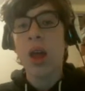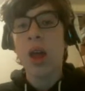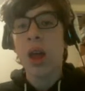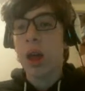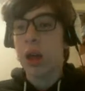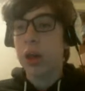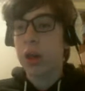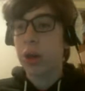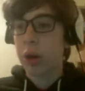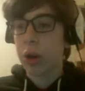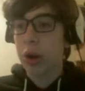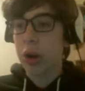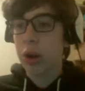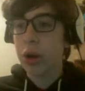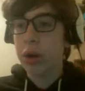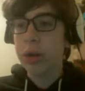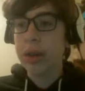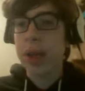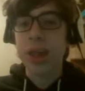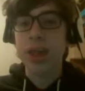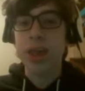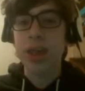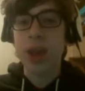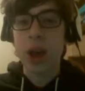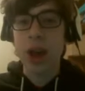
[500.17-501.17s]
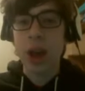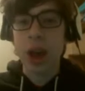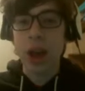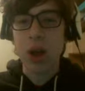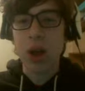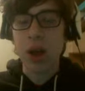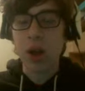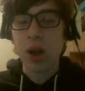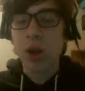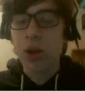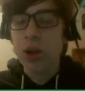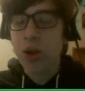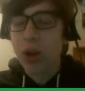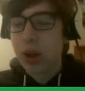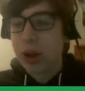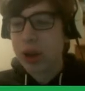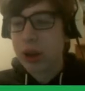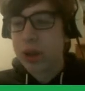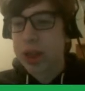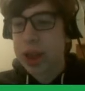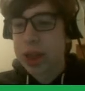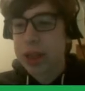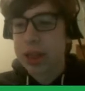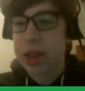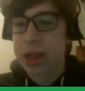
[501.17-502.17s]
So I heard that. So I also
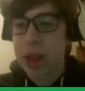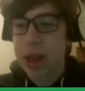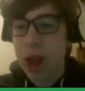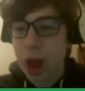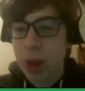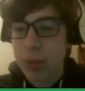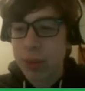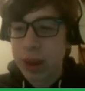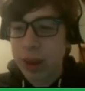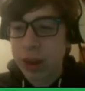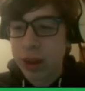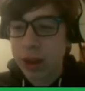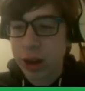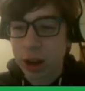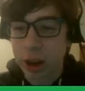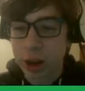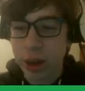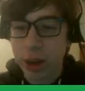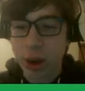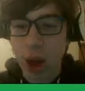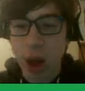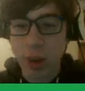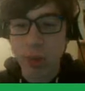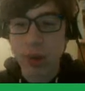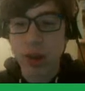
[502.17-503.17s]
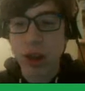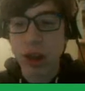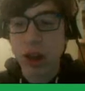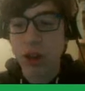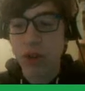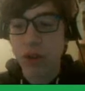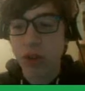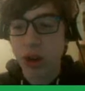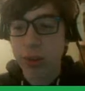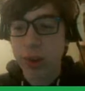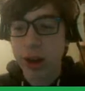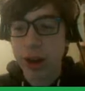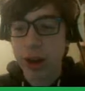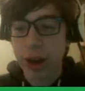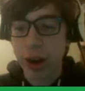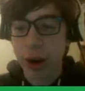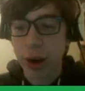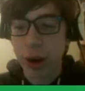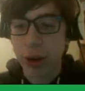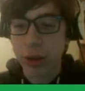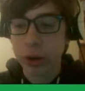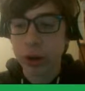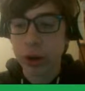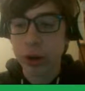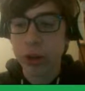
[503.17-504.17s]
heard that Sabi is gonna stop deconfirming
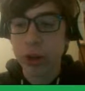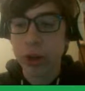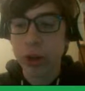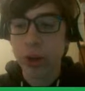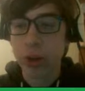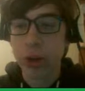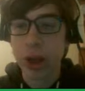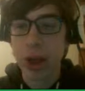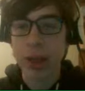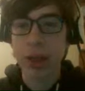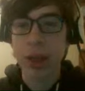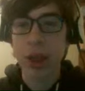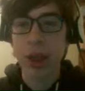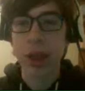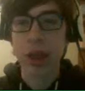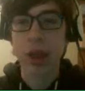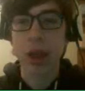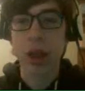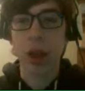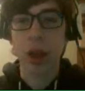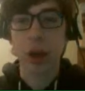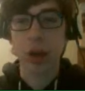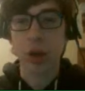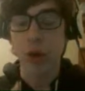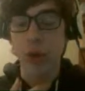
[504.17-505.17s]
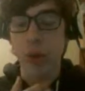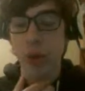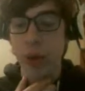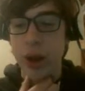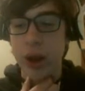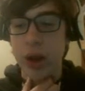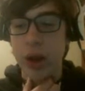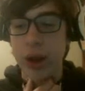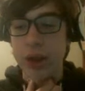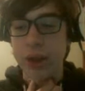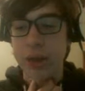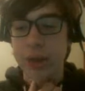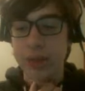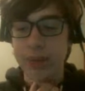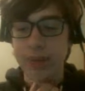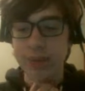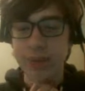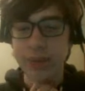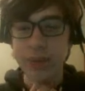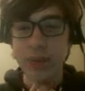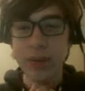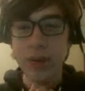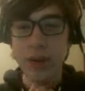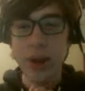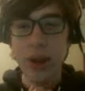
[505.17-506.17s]
characters. So that's like a great
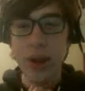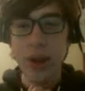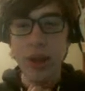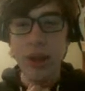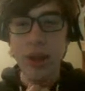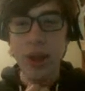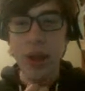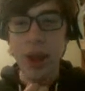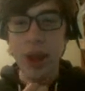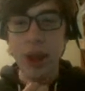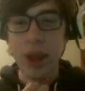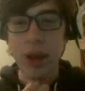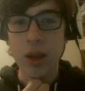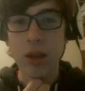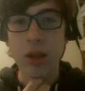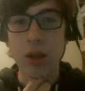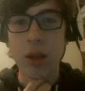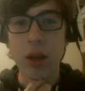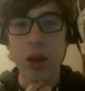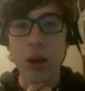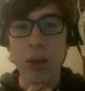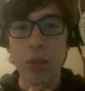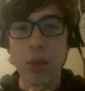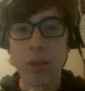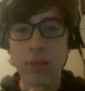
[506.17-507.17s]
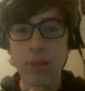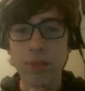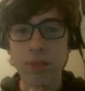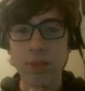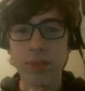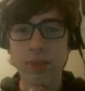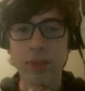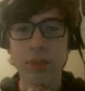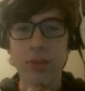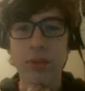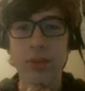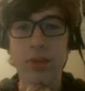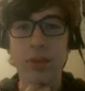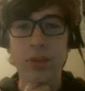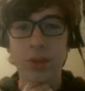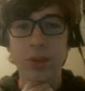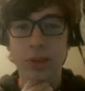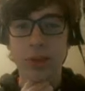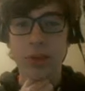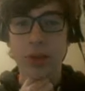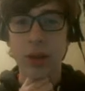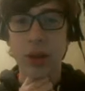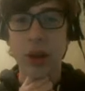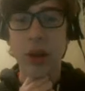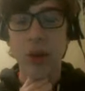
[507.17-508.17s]
thing. So
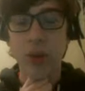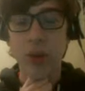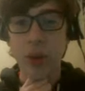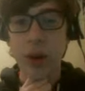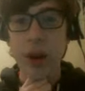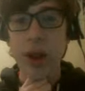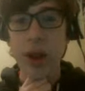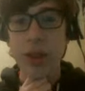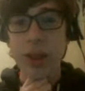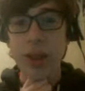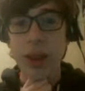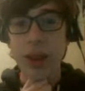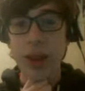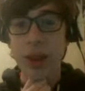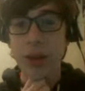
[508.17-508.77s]
great.